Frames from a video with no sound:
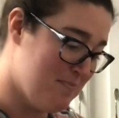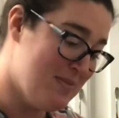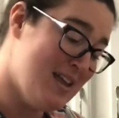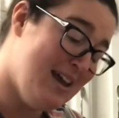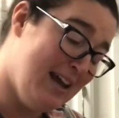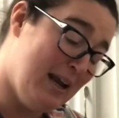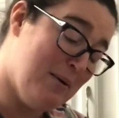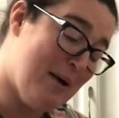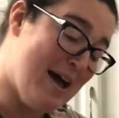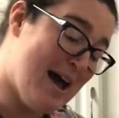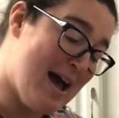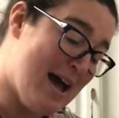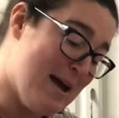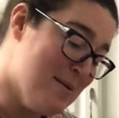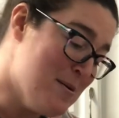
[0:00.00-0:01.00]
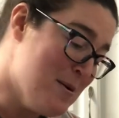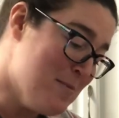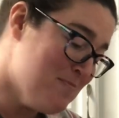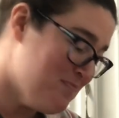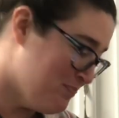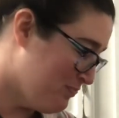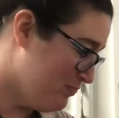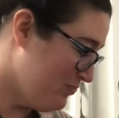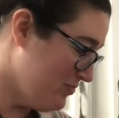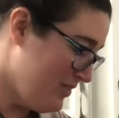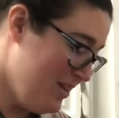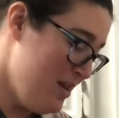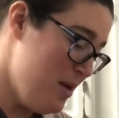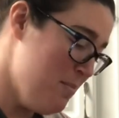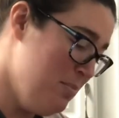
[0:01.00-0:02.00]
Anyway, I
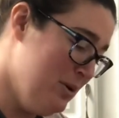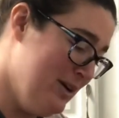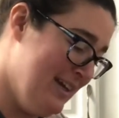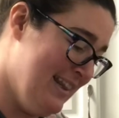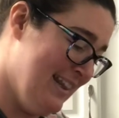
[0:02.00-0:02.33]
put